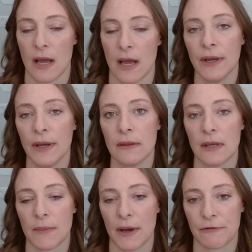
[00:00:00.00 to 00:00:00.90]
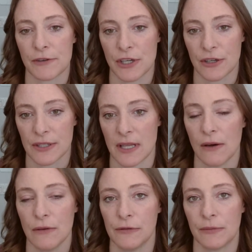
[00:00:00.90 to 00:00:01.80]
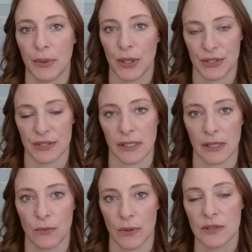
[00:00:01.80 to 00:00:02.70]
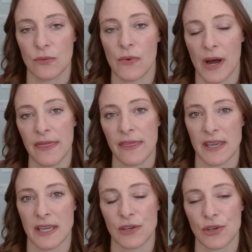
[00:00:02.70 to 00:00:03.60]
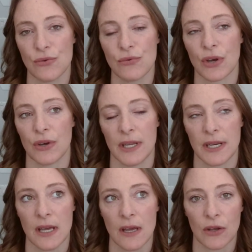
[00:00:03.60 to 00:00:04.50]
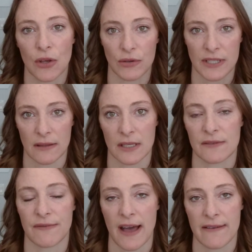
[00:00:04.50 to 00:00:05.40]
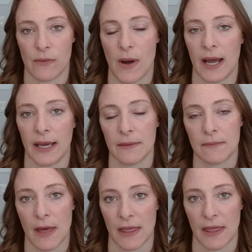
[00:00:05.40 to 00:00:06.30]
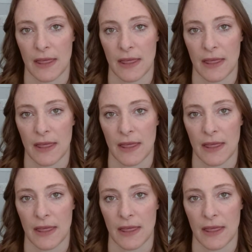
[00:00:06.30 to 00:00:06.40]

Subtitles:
I want you to think about for yourself personally, what's one thing you could go down this 5 why method?